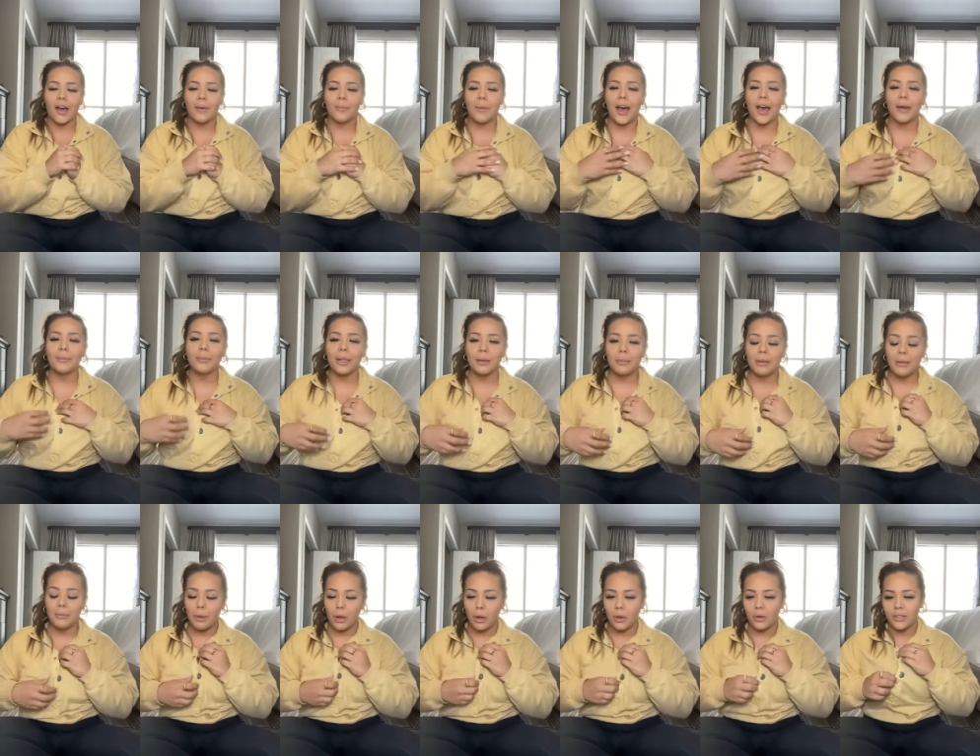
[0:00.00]
Um, I'm
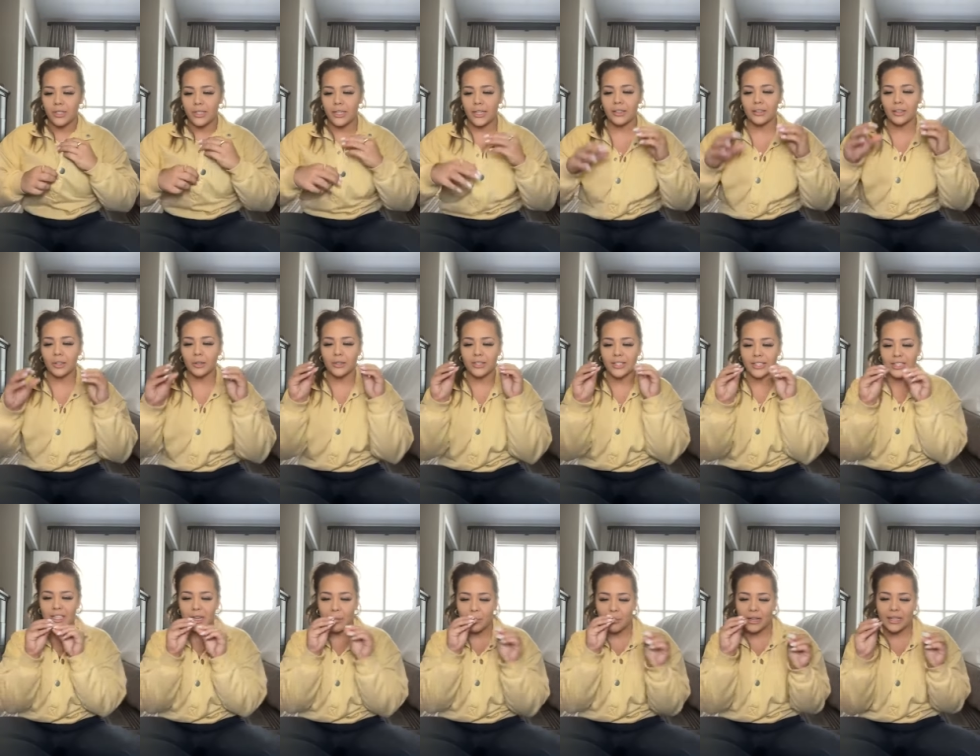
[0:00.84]
going to be posting little
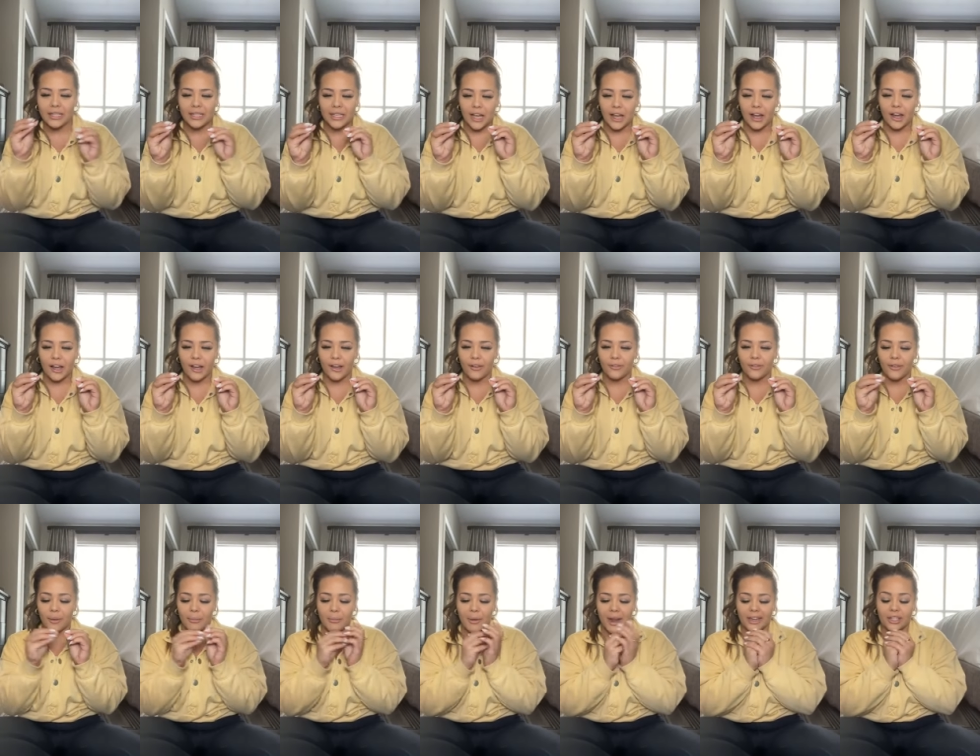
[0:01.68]
snippets
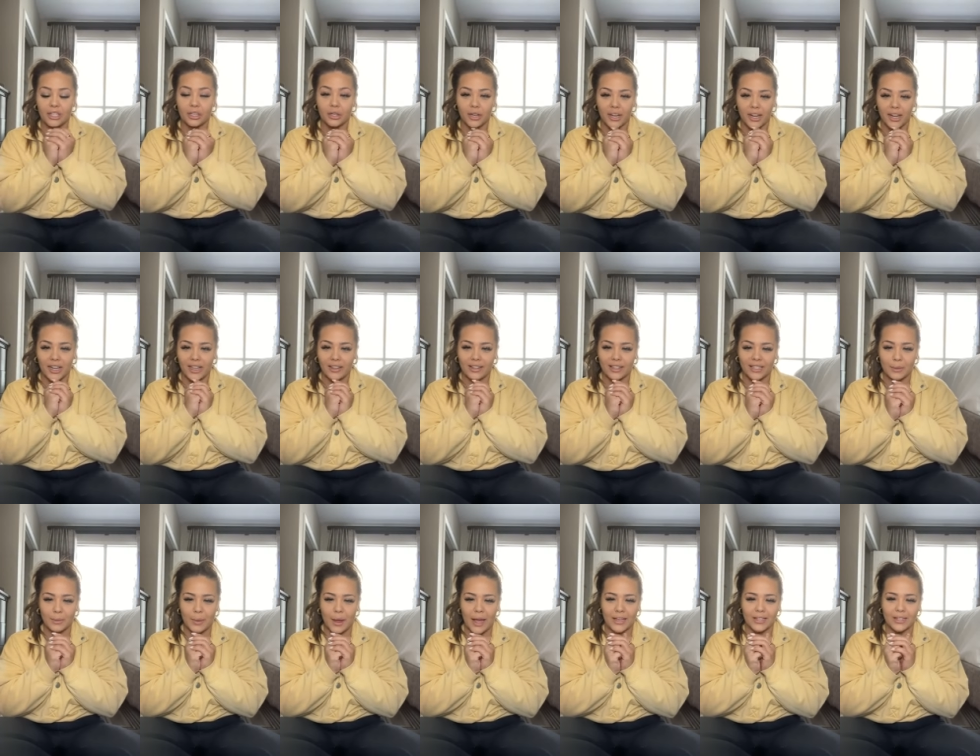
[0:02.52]
of my training
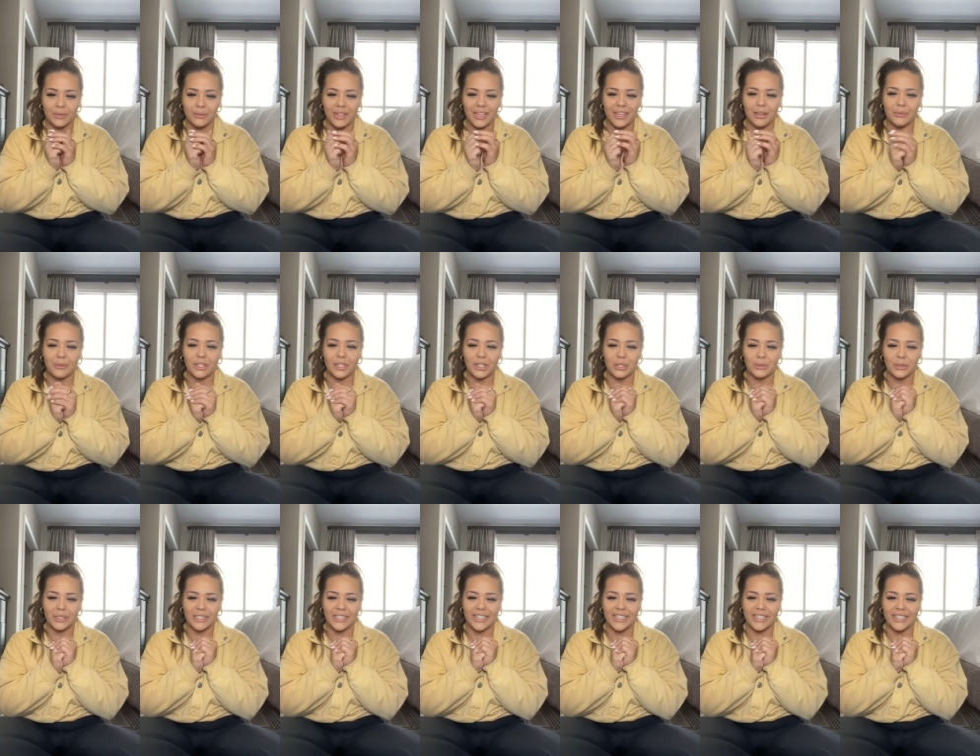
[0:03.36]
this past weekend, which
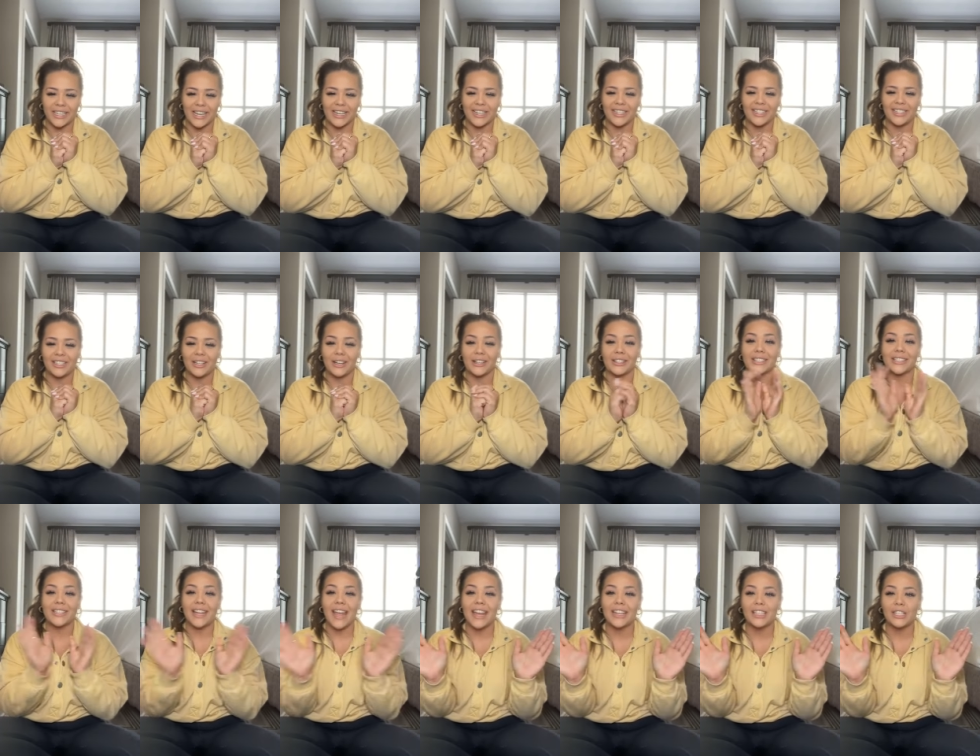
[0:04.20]
is really exciting. So y'all
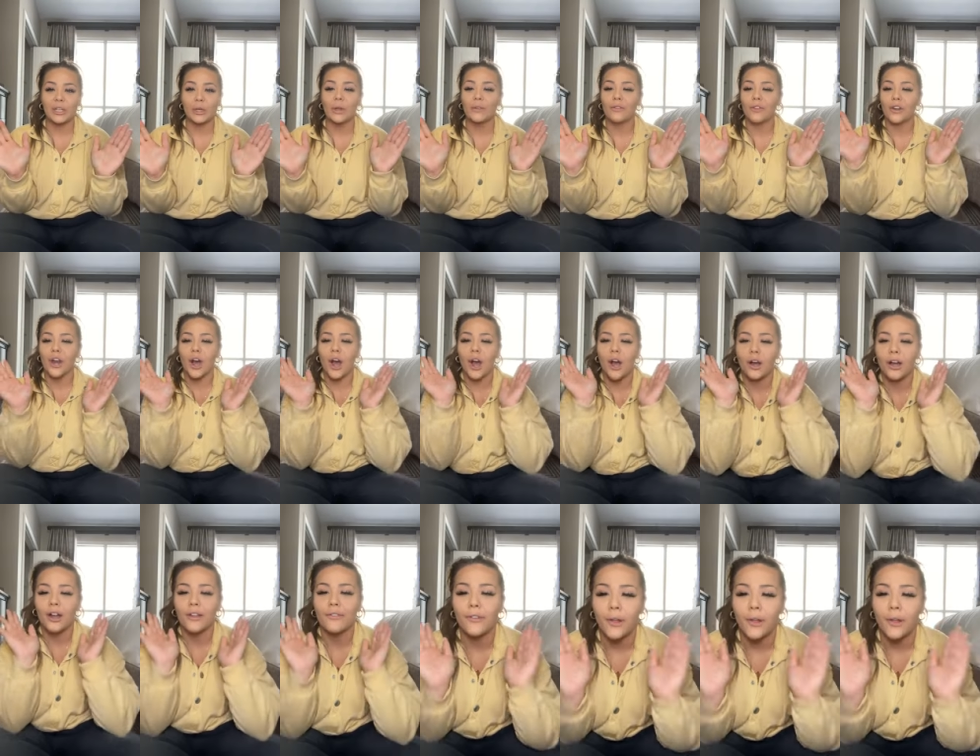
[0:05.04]
stay tuned. If you're not
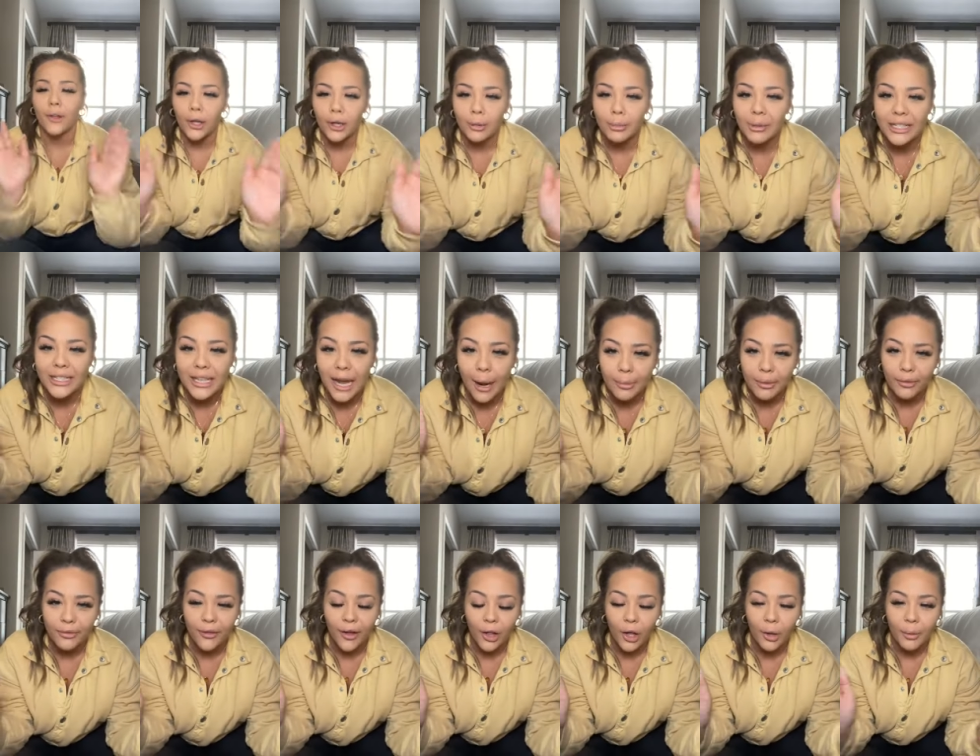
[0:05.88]
already following me,
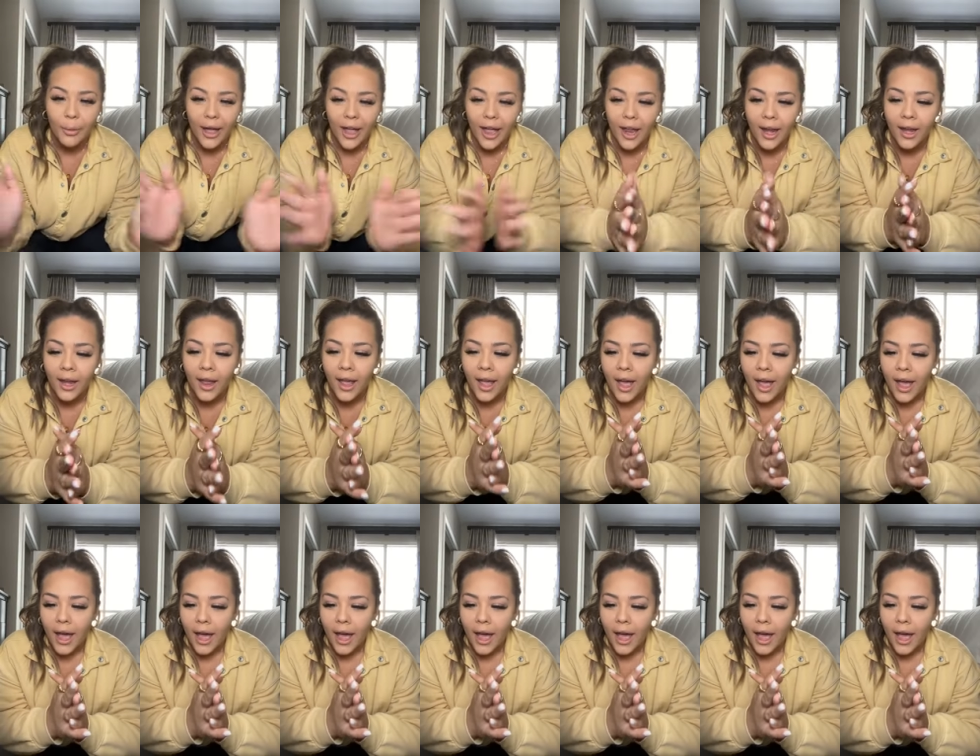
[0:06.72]
tap the follow button.